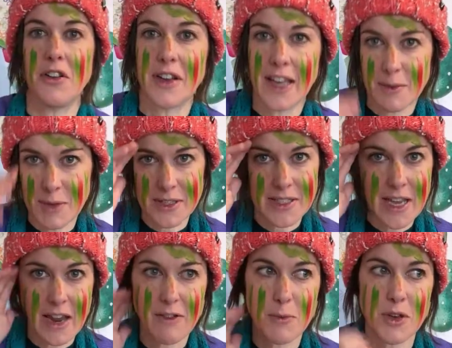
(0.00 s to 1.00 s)
You get them in
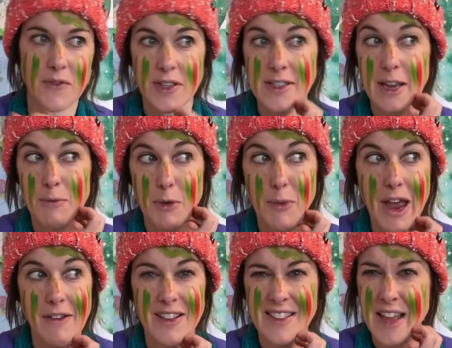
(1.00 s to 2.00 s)
scary movies, and my
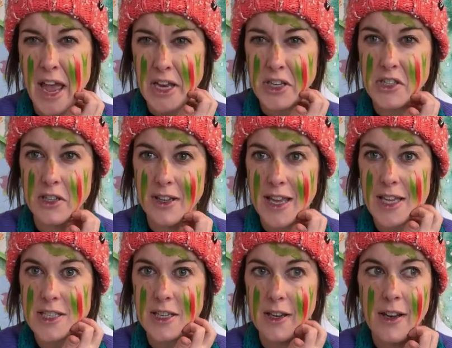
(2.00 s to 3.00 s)
parents' ancient
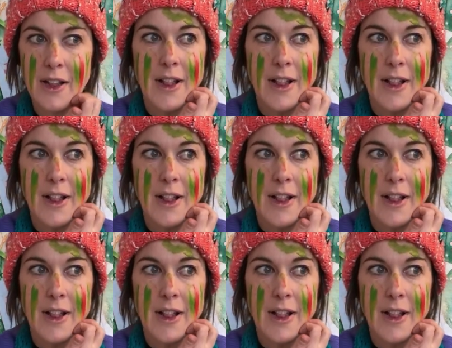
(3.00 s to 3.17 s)
kitchen.